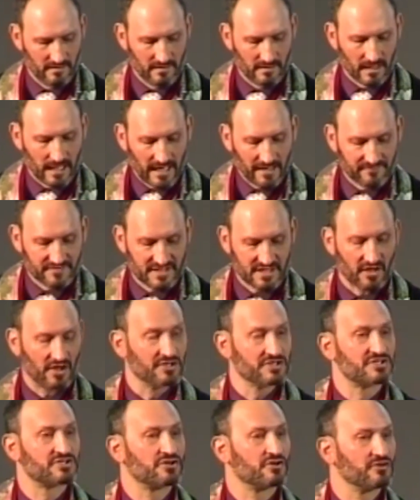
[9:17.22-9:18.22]
Life's
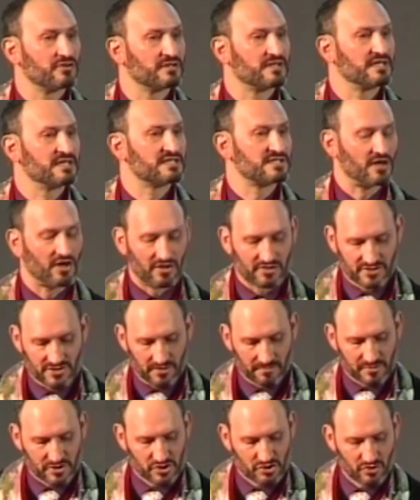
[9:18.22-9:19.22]
uncertainties are
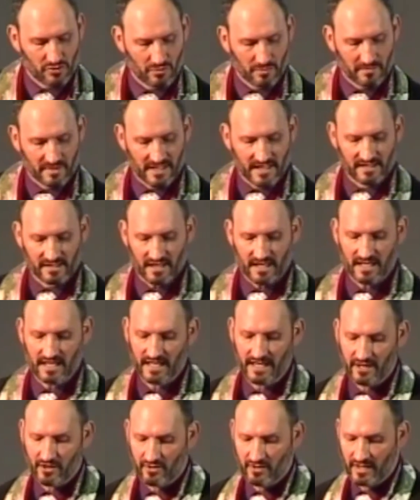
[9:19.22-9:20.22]
subsumed in the
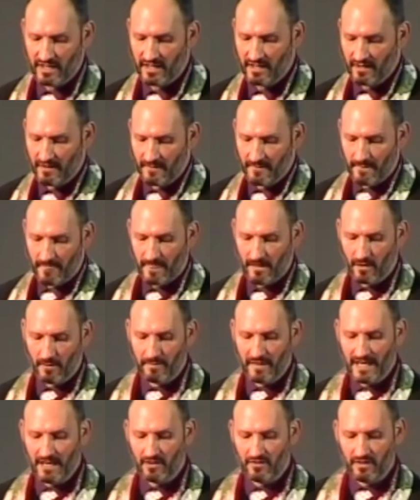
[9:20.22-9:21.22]
clarity
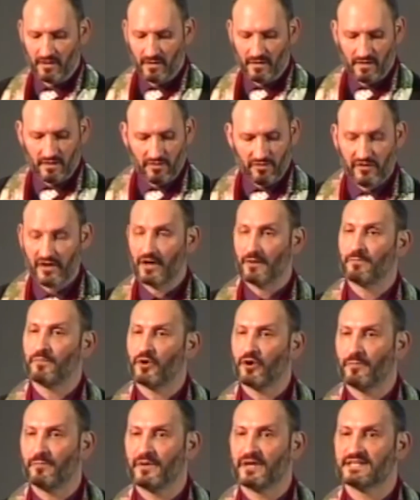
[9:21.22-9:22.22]
about their
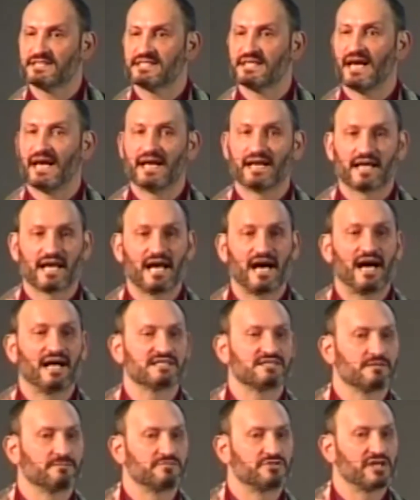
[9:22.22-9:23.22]
purpose and
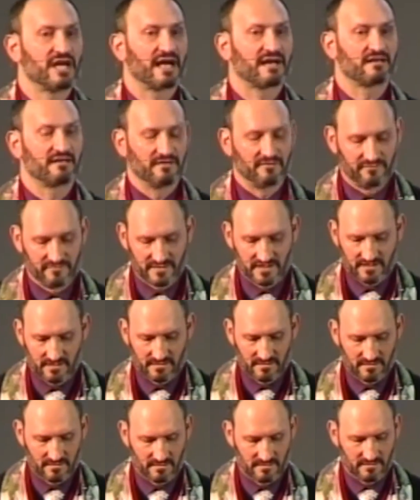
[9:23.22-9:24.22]
God's
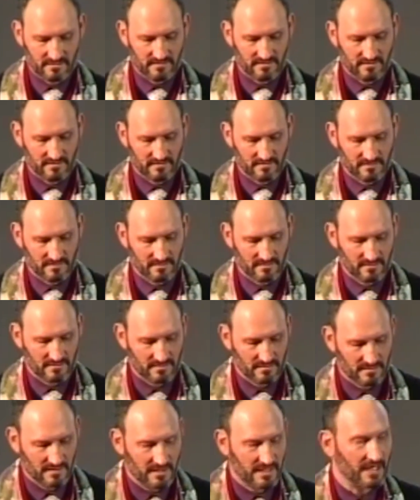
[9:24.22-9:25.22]
objectives.
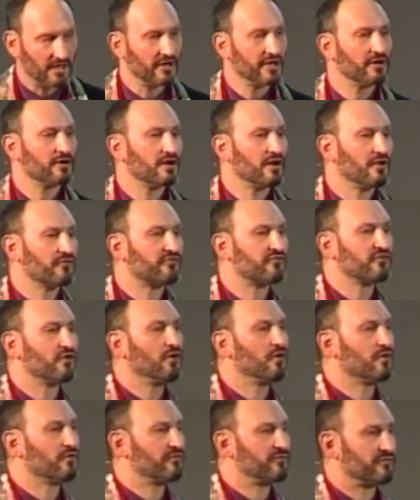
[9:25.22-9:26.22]
Now, here at All
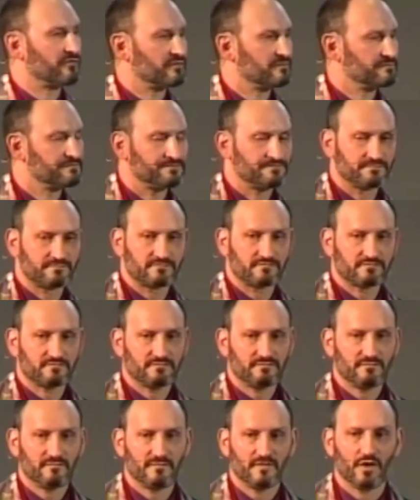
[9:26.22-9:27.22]
Souls,
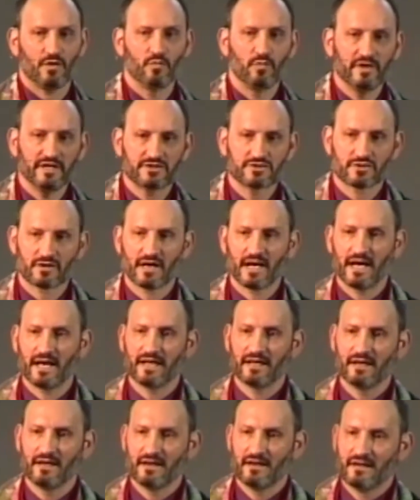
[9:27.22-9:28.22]
we
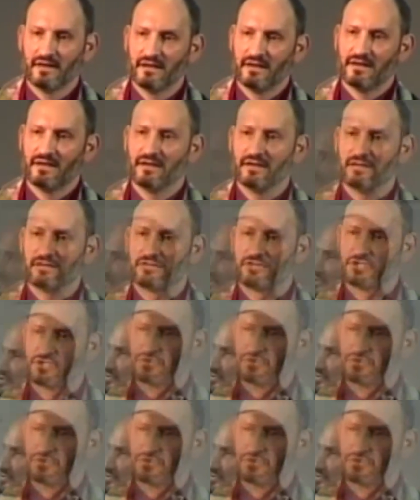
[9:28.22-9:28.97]
try to